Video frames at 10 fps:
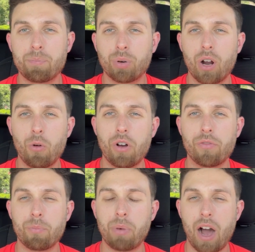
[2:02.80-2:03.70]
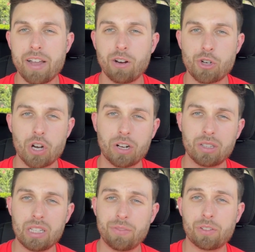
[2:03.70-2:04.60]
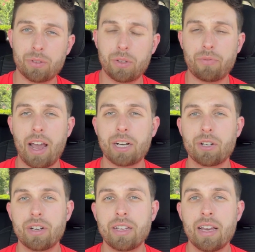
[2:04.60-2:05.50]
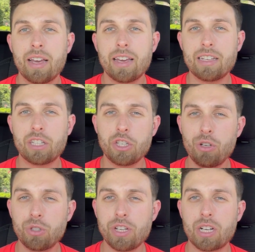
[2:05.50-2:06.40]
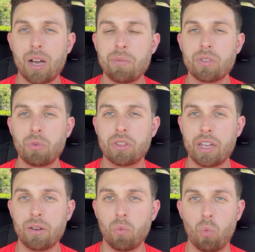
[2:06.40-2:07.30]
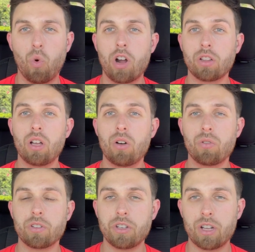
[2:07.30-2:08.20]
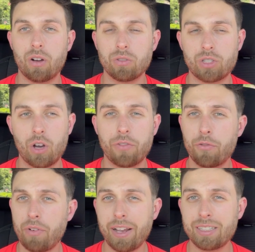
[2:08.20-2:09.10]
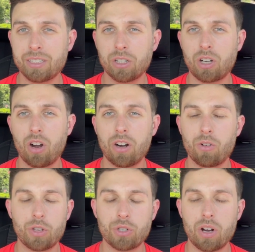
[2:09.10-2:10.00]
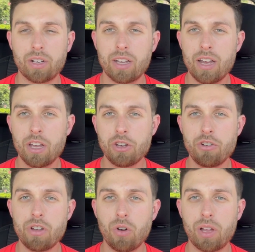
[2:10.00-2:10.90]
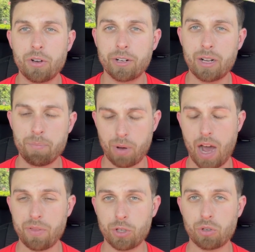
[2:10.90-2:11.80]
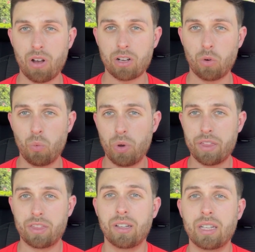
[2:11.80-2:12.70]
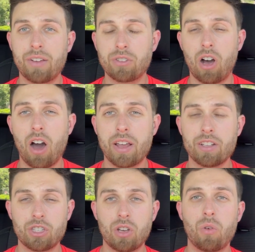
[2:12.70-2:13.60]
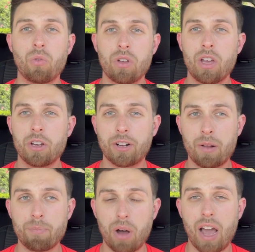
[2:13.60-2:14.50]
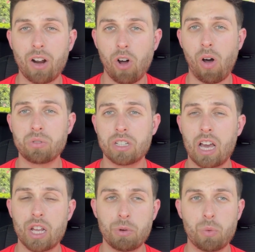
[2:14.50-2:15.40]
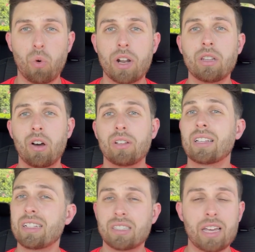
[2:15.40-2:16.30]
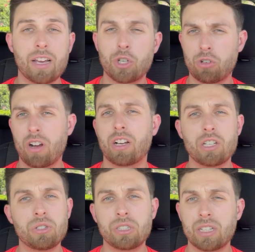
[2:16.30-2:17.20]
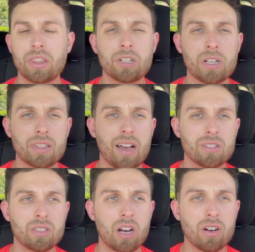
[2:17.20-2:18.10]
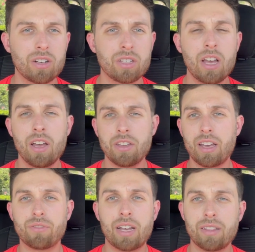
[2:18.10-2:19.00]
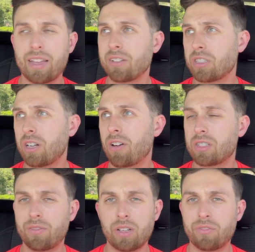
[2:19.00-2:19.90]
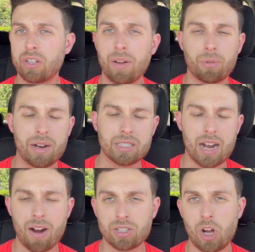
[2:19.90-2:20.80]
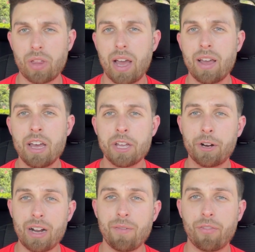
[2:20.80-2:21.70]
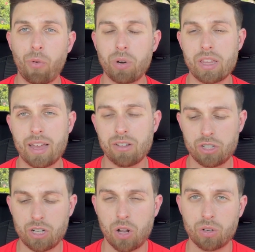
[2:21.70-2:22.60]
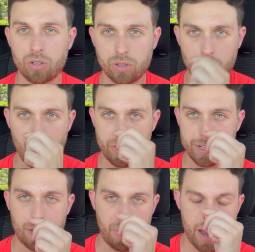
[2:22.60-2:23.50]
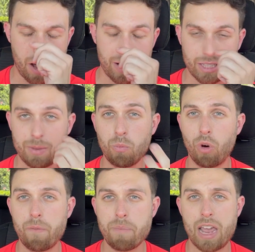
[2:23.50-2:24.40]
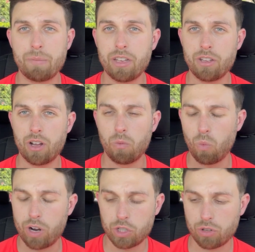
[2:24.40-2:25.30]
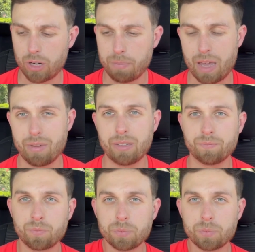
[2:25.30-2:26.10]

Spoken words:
pro of buying your truck lifted from the factory is it usually comes within one loan, you know. So if you're financing the car or the truck, you know that you're going to buy the truck with the lift on it. So you're going to buy it all together with one loan. Like let's say a truck usually is like $30,000. You have $10,000 of lift and upgrades, tires, all that. You're going to have a $40,000 loan that you're going to pay on. It's going to be one payment, you know, one truck payment.